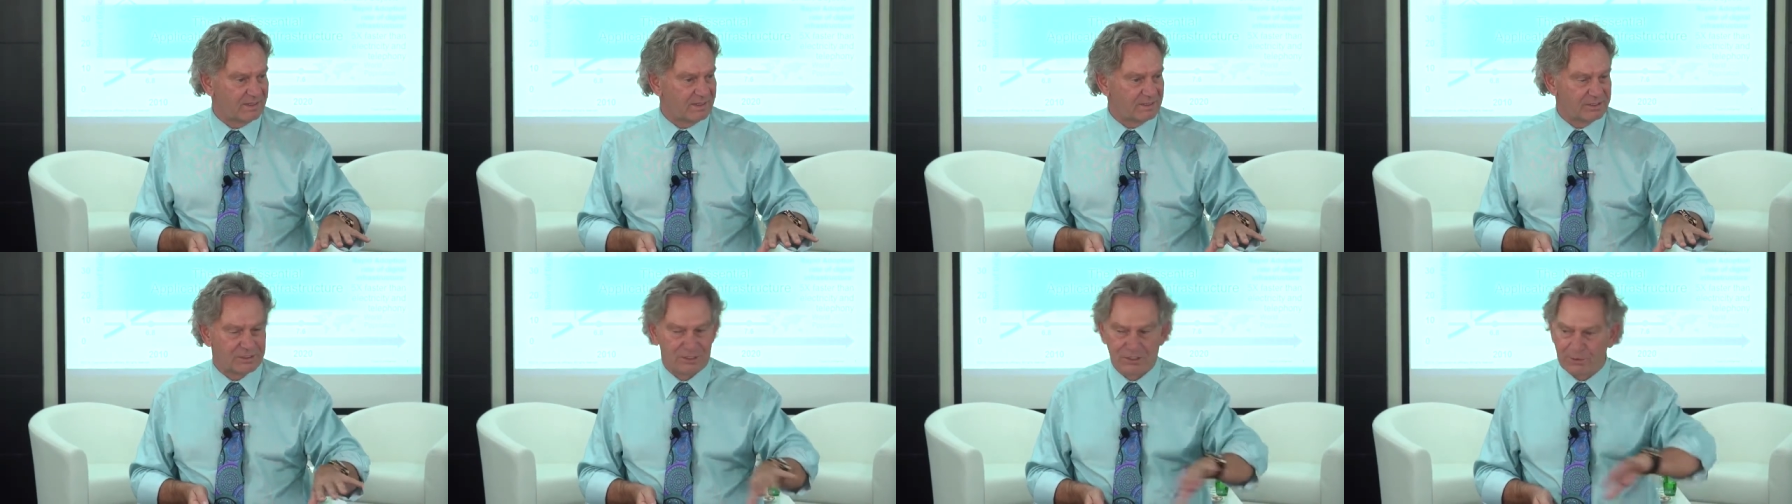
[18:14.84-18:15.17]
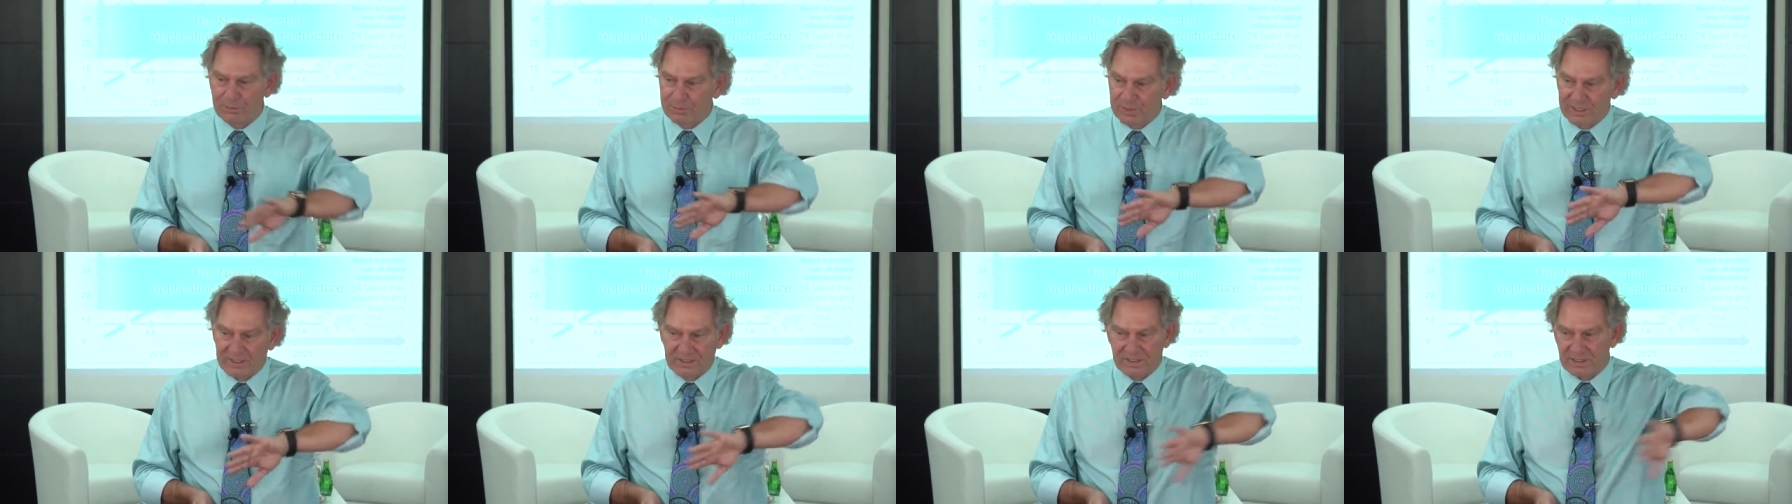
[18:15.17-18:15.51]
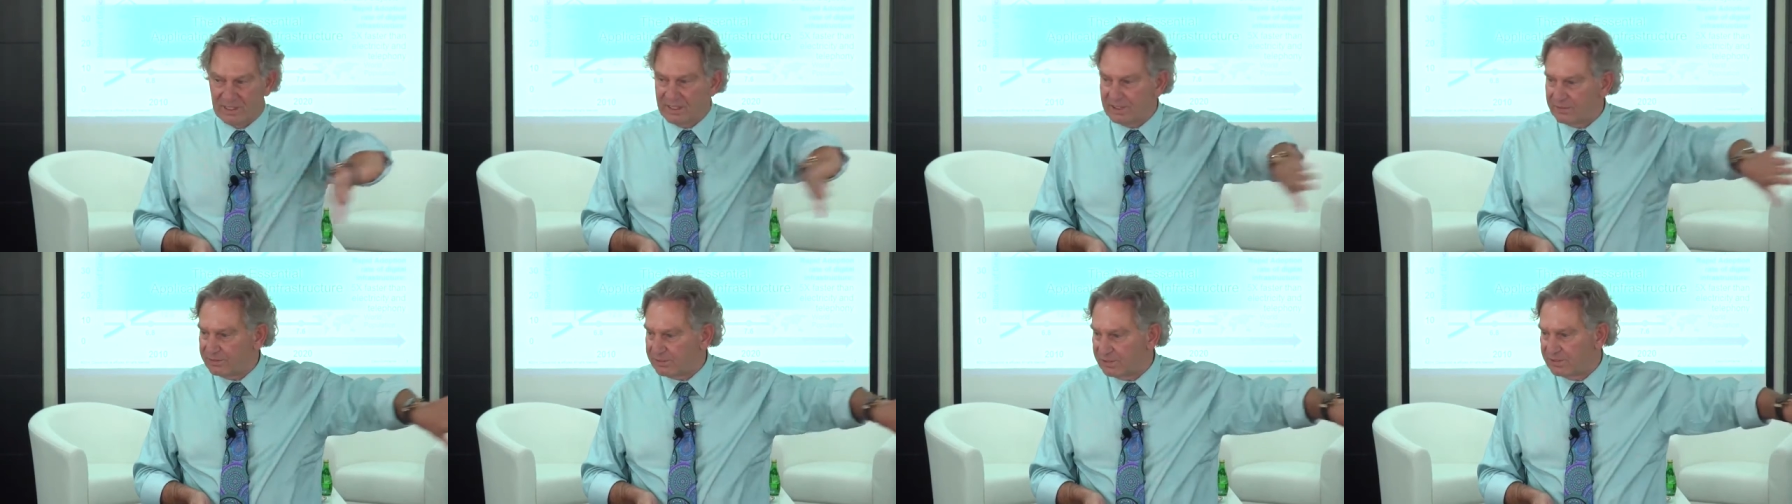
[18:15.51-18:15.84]
It's a complete
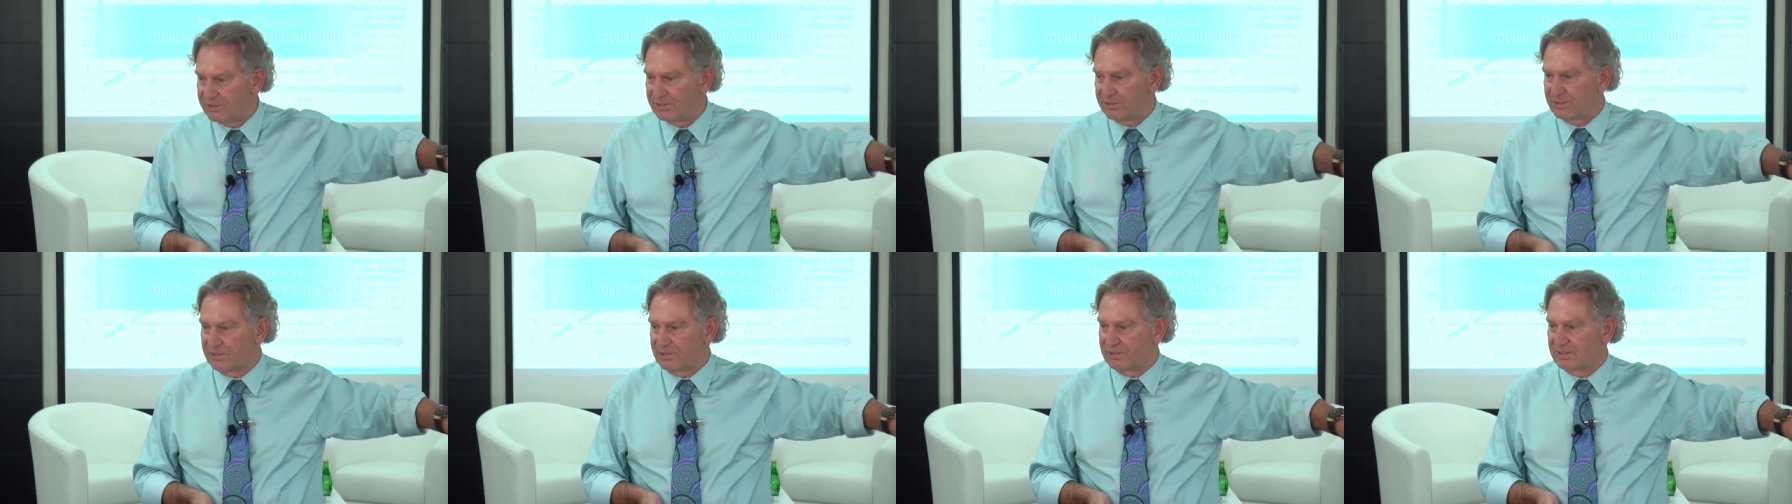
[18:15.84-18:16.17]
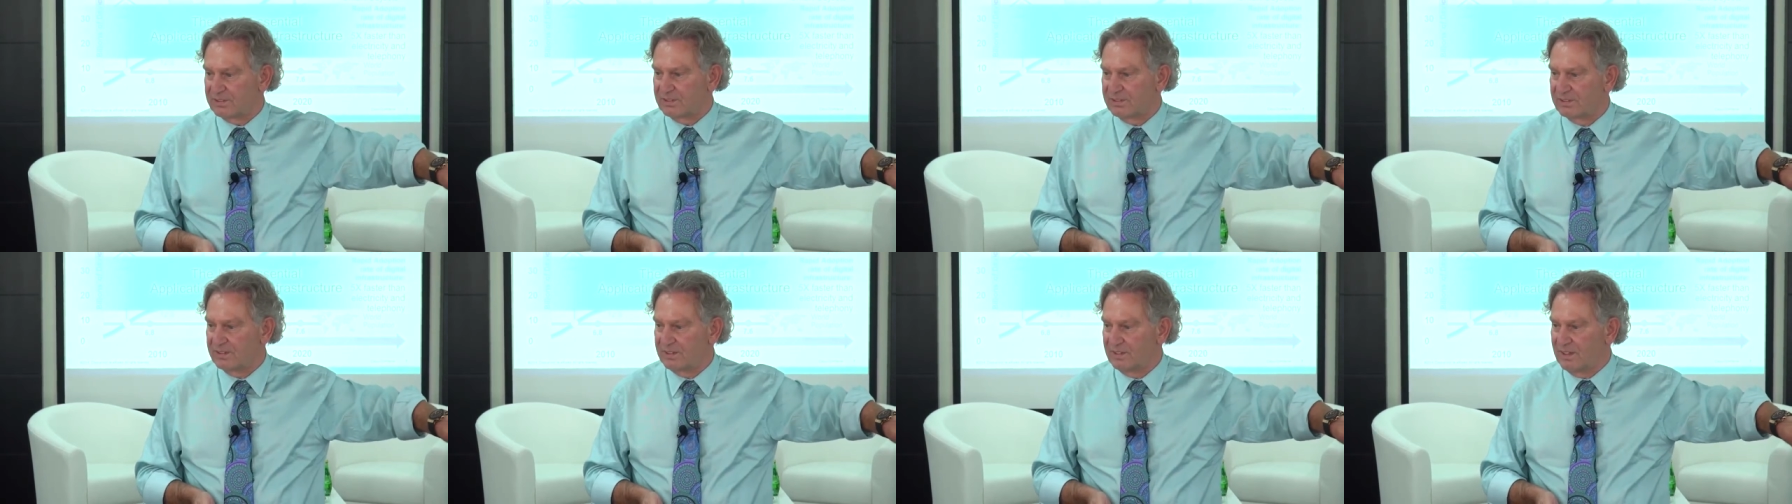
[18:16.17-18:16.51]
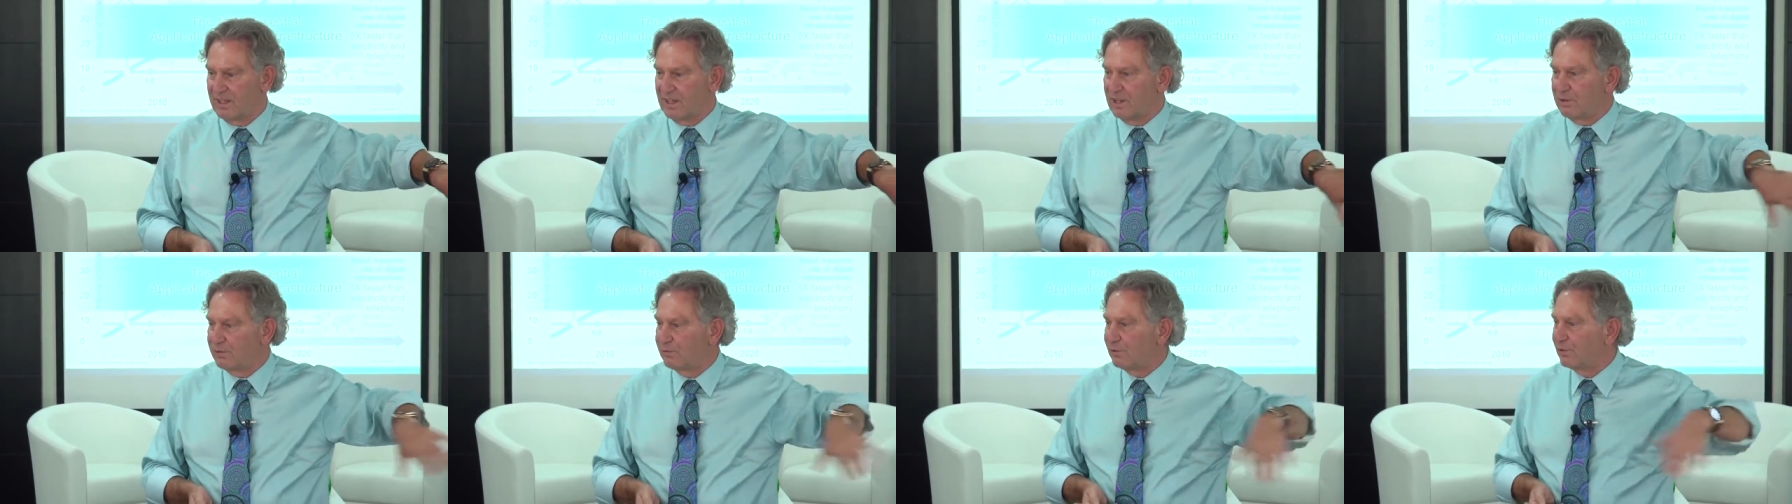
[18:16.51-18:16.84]
afterthought.
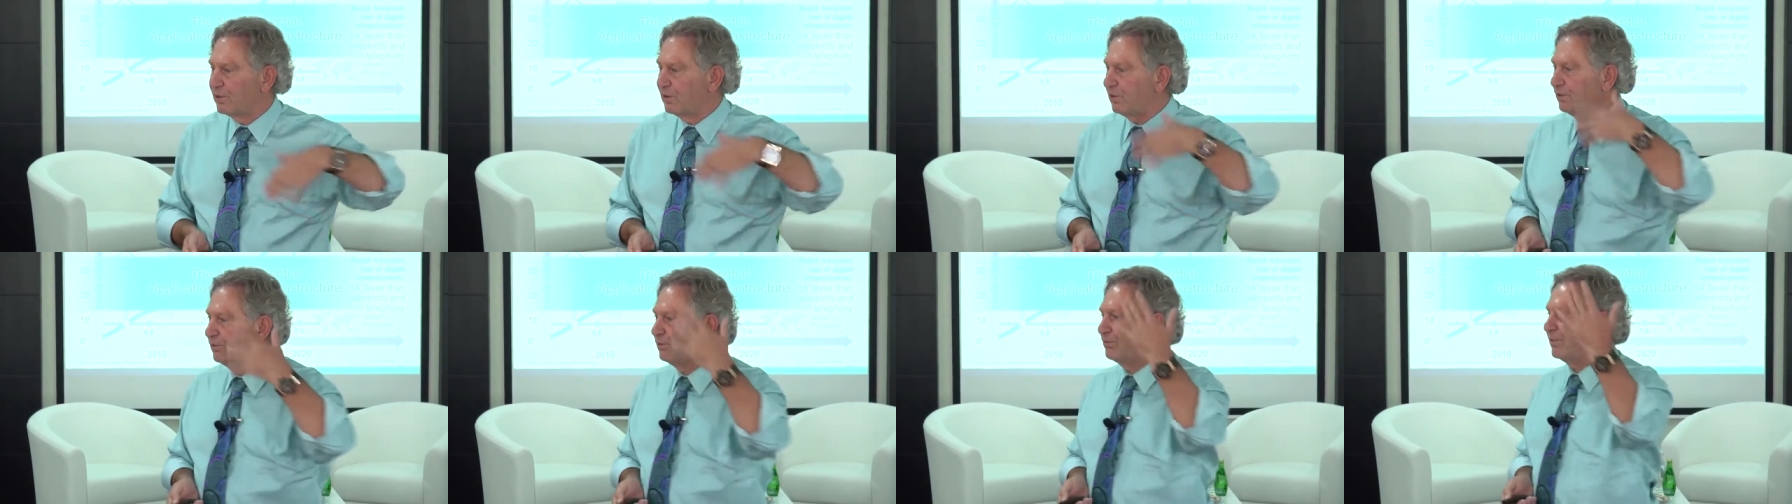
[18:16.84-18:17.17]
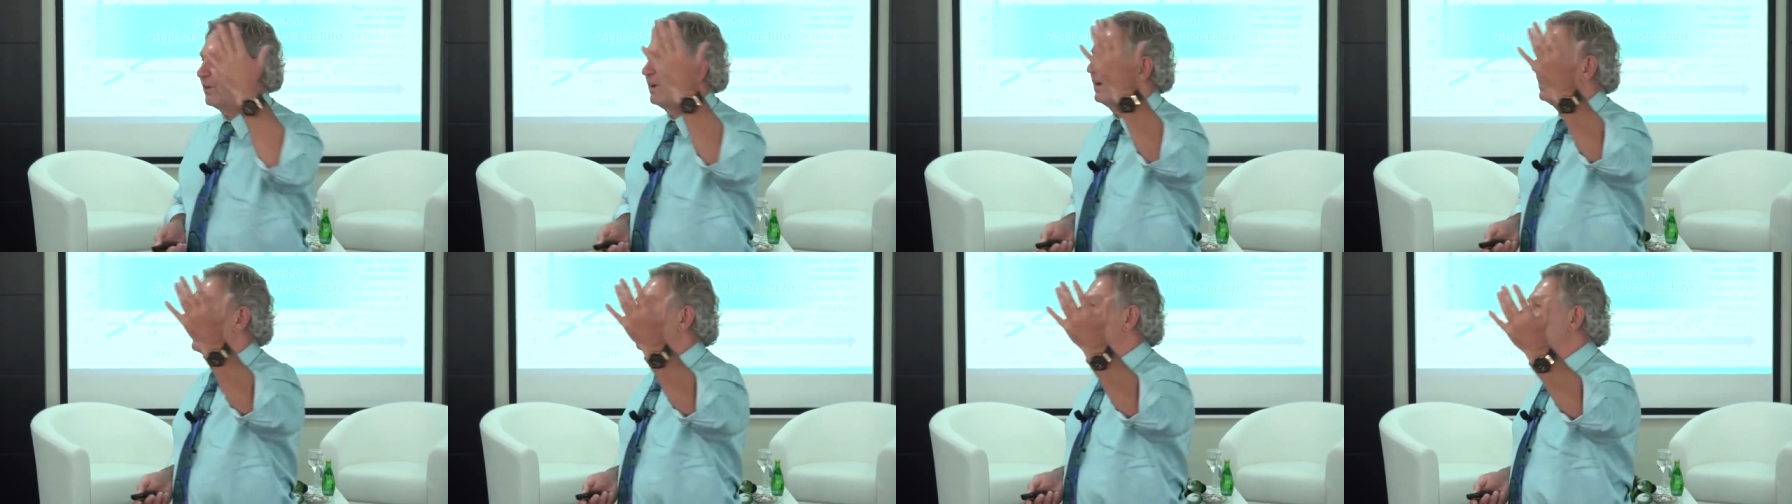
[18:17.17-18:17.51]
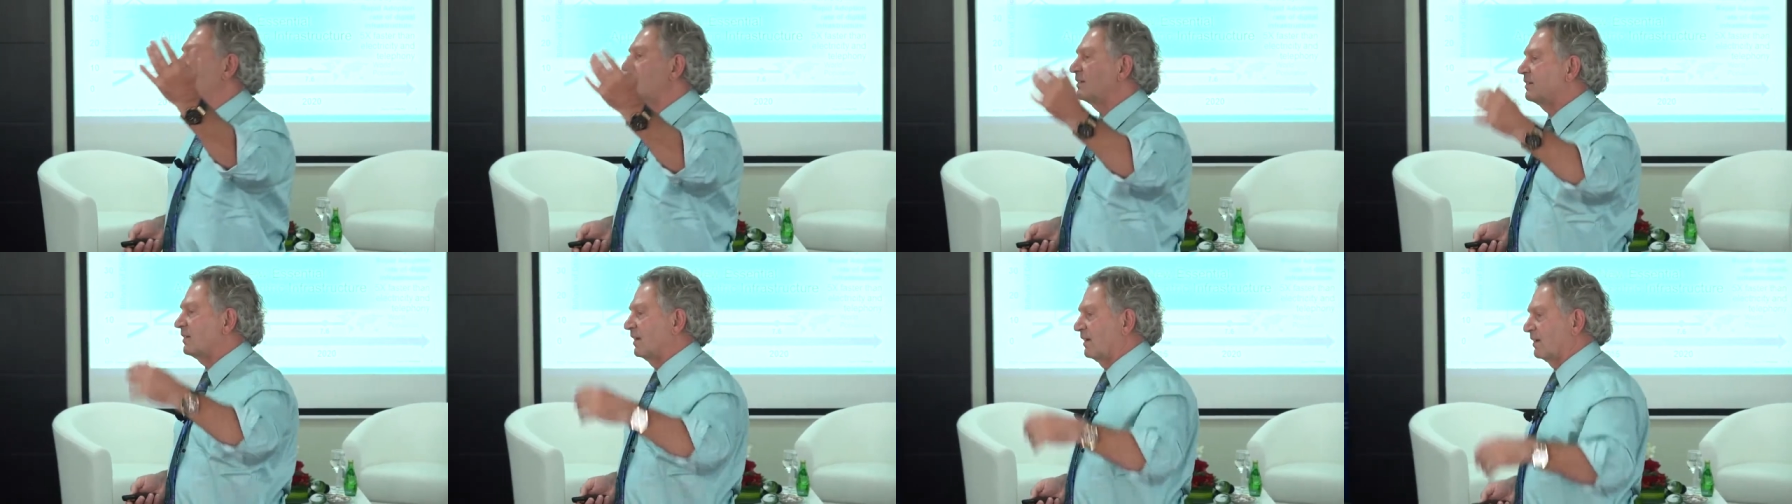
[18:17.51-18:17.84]
For a lot of
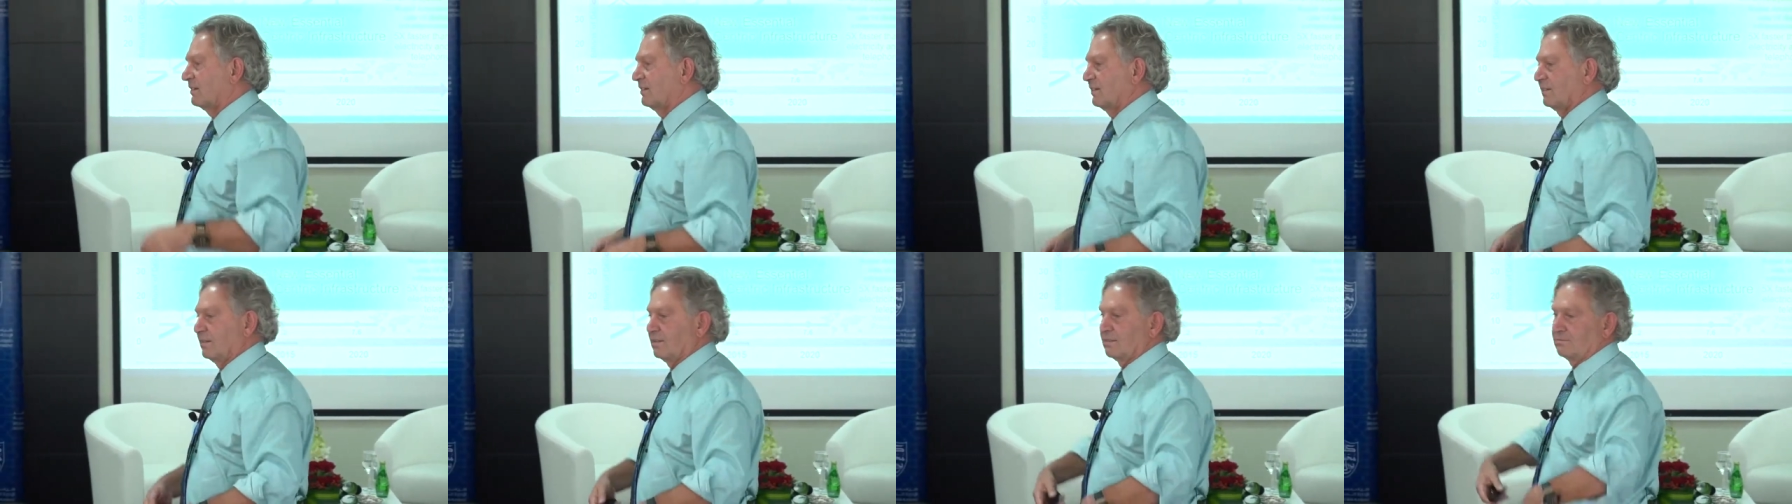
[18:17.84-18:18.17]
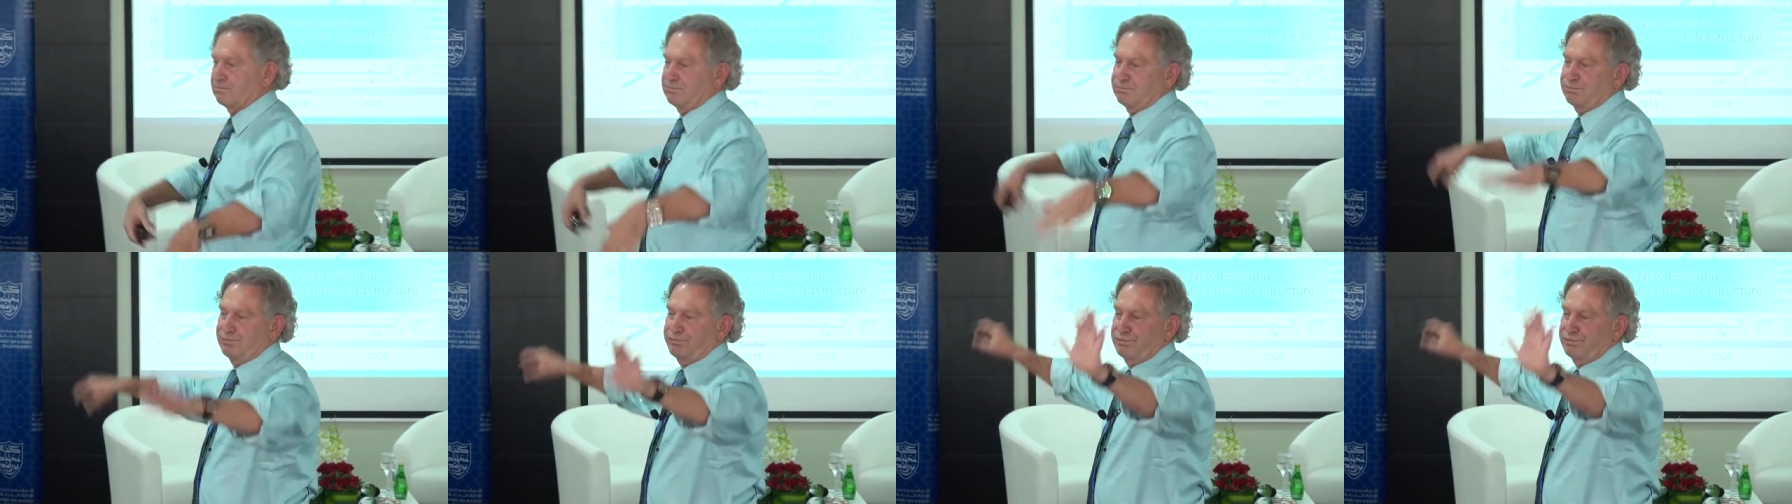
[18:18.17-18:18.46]
architects, you know,